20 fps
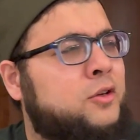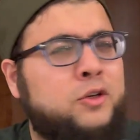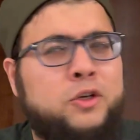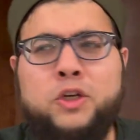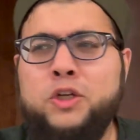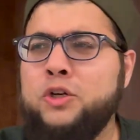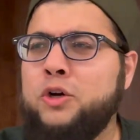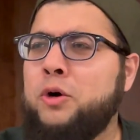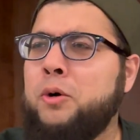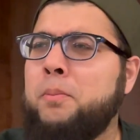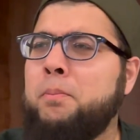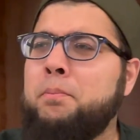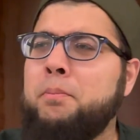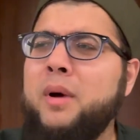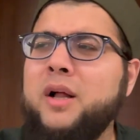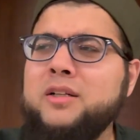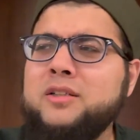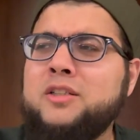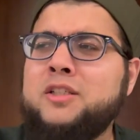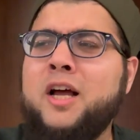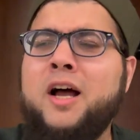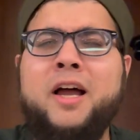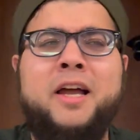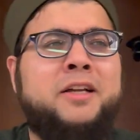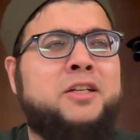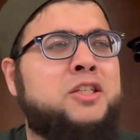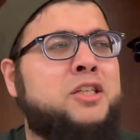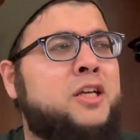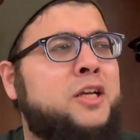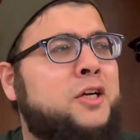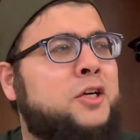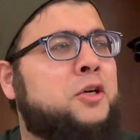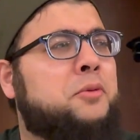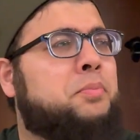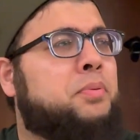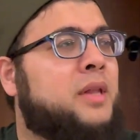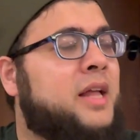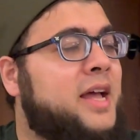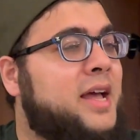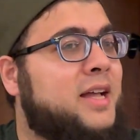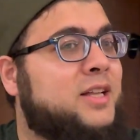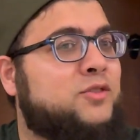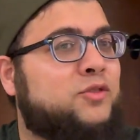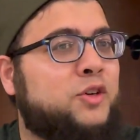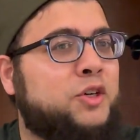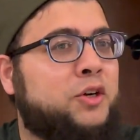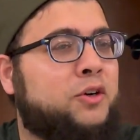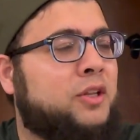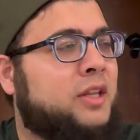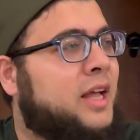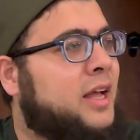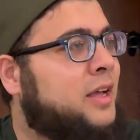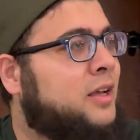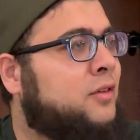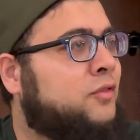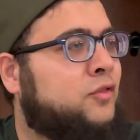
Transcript: multi-tiered plans for your life